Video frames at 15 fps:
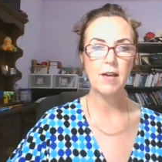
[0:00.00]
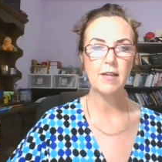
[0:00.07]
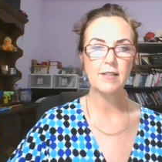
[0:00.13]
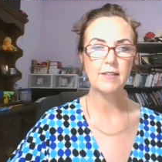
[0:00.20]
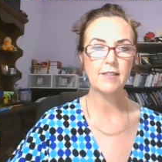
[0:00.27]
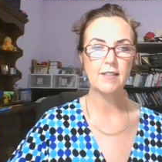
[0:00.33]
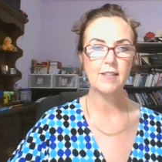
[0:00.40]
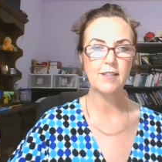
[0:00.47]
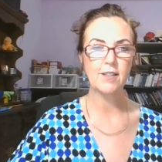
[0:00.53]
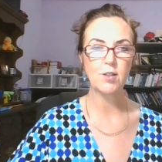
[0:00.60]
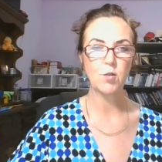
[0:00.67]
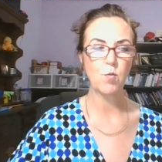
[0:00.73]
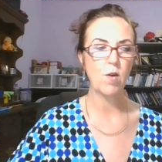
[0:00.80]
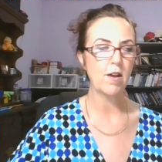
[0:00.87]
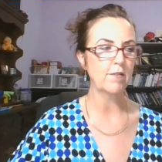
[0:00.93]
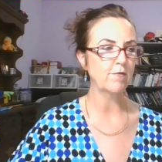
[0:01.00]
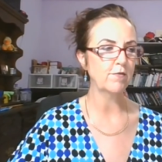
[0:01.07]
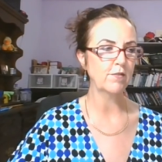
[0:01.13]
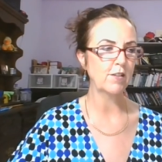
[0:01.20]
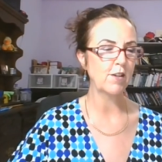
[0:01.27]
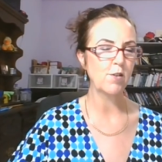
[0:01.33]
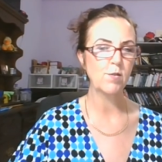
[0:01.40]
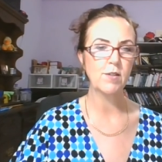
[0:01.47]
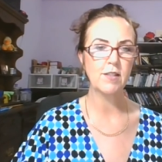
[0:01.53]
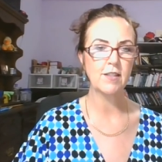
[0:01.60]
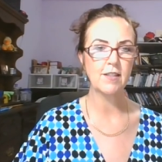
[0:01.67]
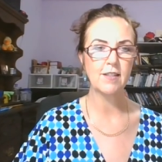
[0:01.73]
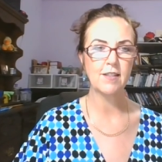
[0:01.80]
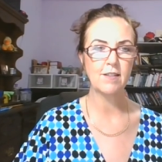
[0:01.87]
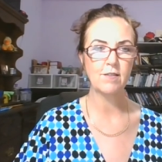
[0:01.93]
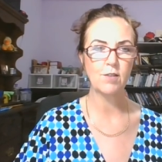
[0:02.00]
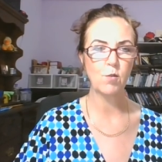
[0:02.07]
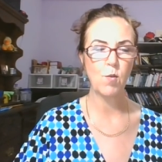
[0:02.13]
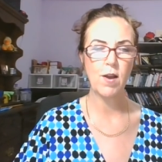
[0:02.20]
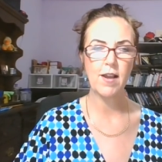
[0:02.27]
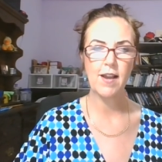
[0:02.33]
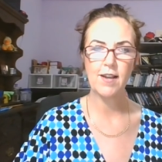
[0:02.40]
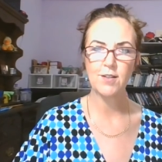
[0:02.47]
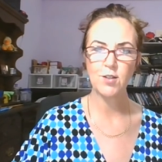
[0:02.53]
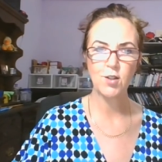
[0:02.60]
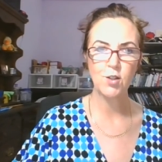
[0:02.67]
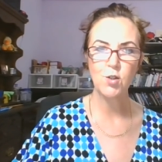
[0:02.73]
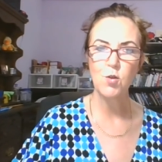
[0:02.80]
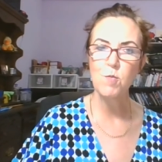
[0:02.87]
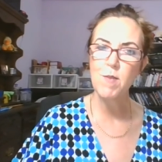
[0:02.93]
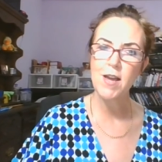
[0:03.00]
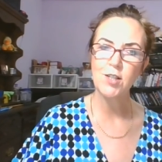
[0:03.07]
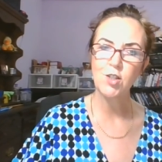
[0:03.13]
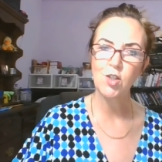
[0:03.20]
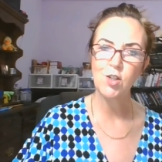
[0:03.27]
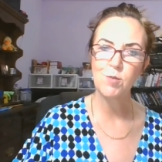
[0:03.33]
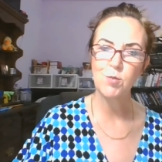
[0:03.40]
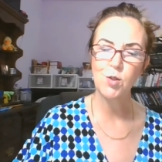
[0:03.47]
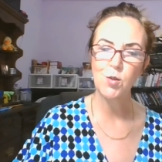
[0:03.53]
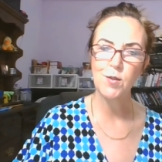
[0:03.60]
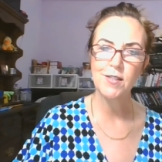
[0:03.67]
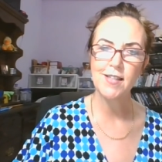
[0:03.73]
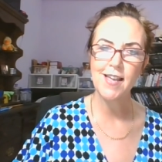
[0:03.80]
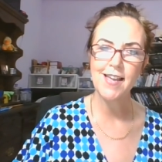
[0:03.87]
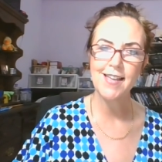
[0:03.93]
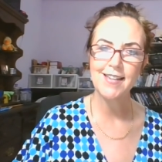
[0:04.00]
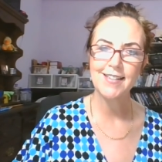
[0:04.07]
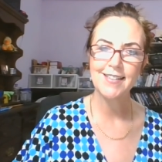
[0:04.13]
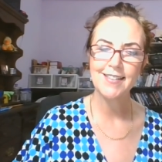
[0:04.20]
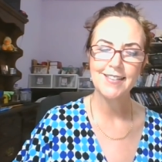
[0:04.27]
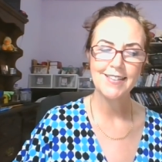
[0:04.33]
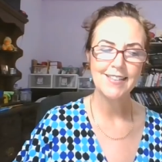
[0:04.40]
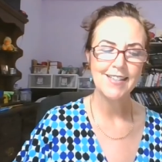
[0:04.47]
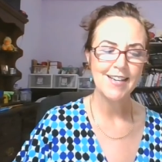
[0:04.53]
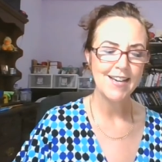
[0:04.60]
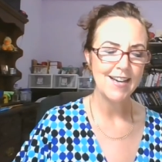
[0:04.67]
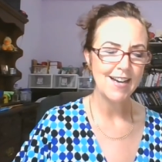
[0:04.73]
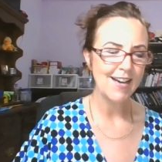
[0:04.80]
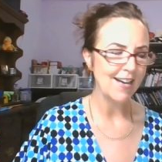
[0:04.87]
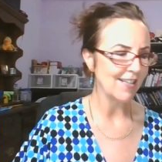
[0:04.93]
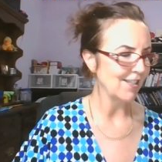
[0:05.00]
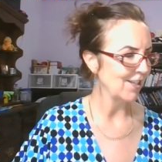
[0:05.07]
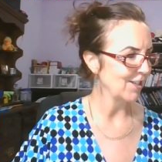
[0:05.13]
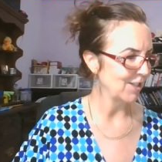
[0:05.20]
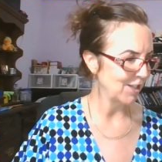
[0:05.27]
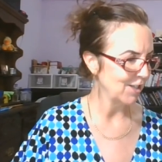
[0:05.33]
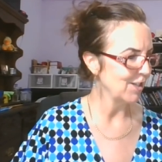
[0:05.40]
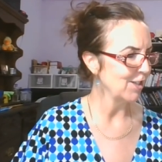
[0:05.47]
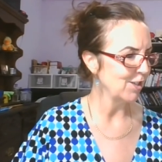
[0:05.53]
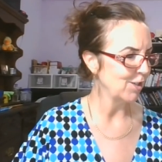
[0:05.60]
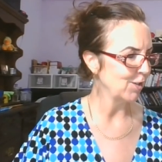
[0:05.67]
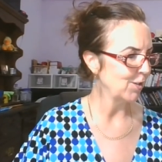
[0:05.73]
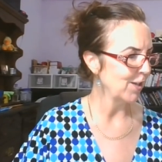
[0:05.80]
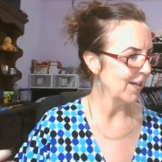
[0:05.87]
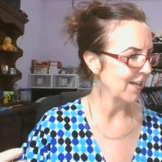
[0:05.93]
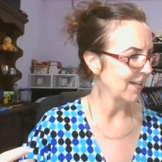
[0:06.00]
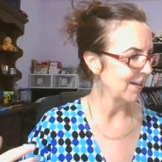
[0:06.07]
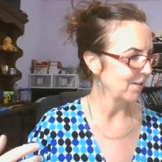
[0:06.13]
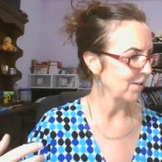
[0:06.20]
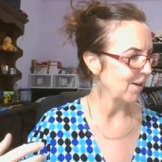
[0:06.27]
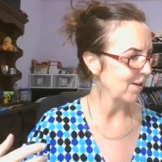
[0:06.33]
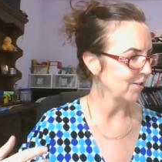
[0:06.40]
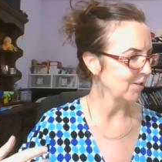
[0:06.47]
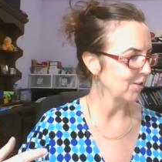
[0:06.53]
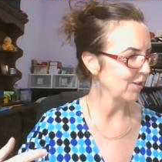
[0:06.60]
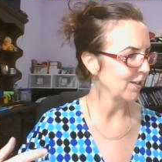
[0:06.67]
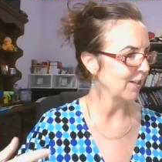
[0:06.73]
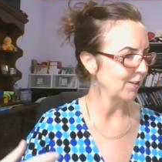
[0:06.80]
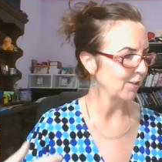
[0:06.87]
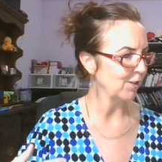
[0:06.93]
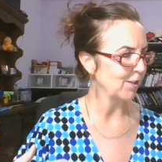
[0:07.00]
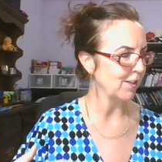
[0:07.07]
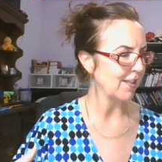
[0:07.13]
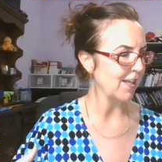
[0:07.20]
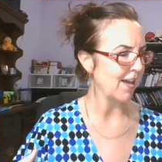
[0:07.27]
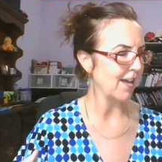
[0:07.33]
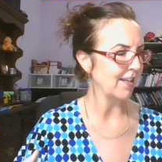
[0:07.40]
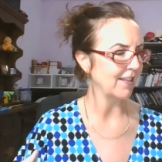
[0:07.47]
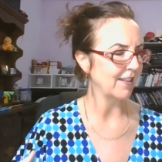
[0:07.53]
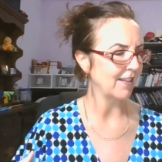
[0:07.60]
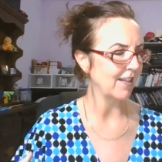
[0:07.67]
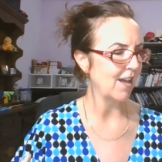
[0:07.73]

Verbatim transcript: Biden and his wife, you know, in the White House. Can you imagine him doing that? Is he going to do that? I, I should take a look at that.